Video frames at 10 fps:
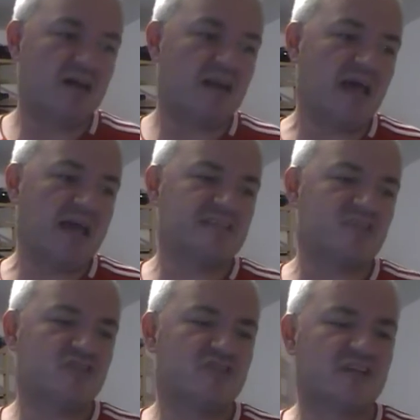Lightly
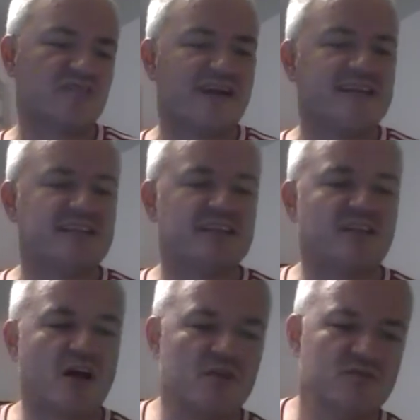toasted grains in the
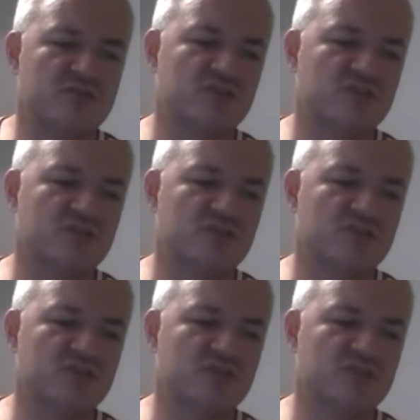nose,